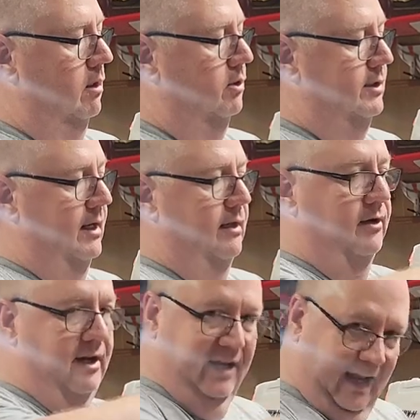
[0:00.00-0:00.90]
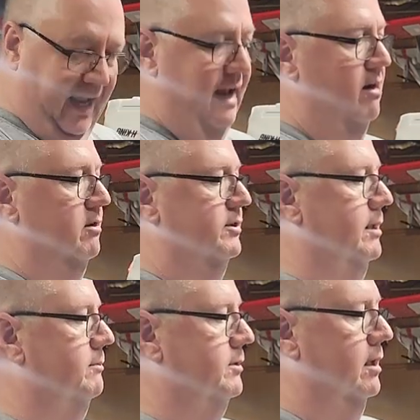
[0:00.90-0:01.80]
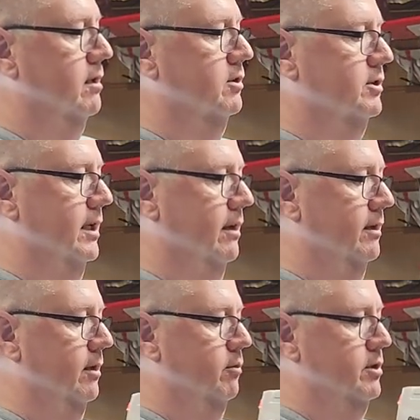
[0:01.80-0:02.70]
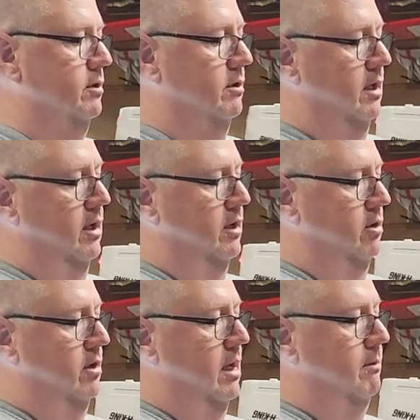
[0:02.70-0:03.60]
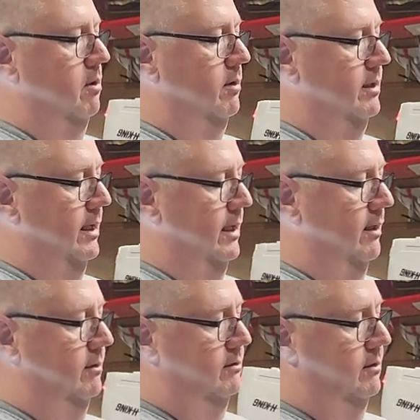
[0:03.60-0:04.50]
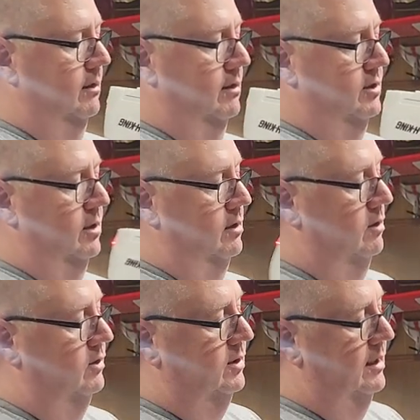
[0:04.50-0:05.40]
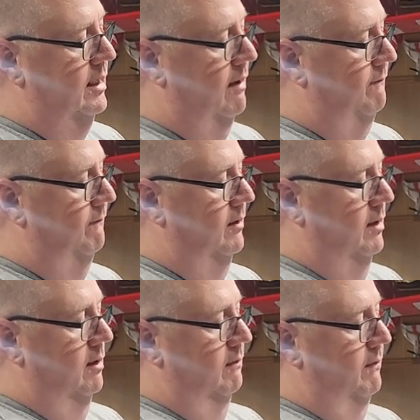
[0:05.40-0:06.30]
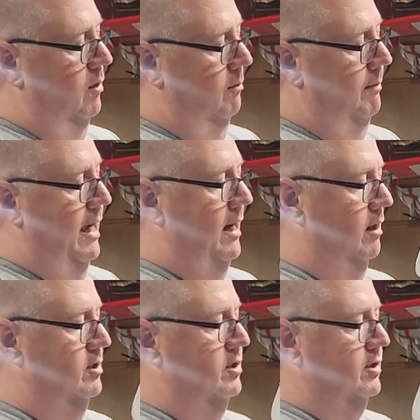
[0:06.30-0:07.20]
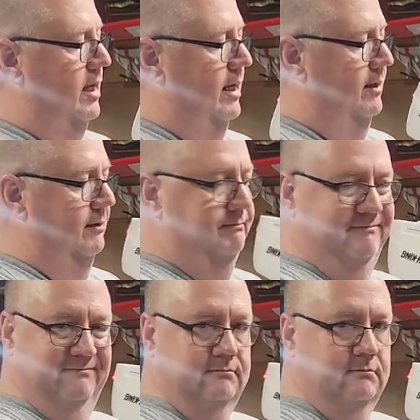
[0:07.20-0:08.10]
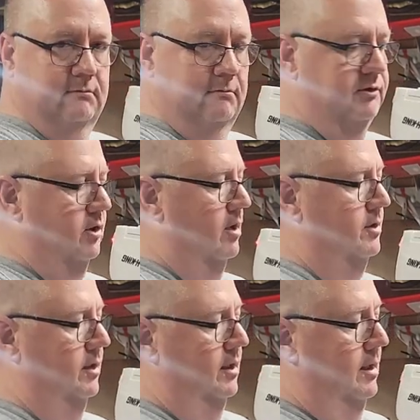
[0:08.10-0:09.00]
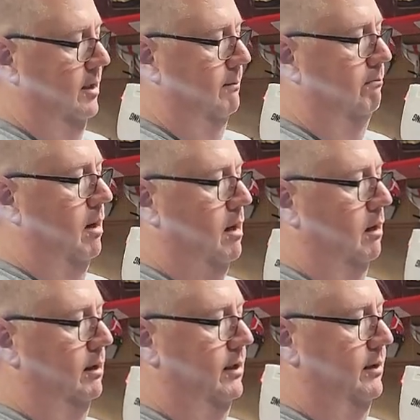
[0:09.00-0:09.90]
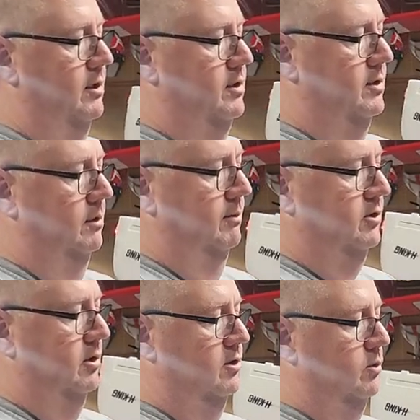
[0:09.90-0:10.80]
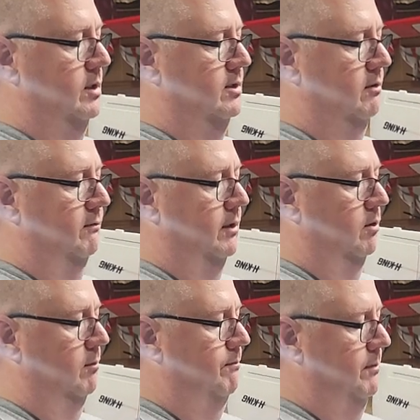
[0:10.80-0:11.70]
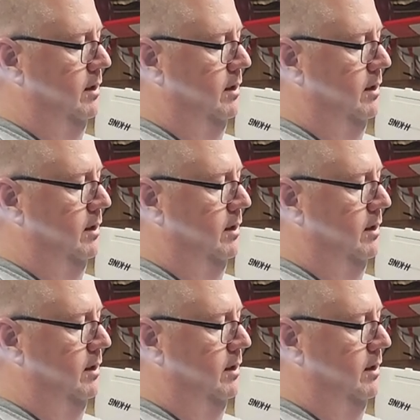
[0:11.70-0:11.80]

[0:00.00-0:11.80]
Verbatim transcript: goes down in there and anchors them suckers down. And when you, you keep going down until you see that foam backer just kind of start to buckle in there, just a little, start squeezing the foam,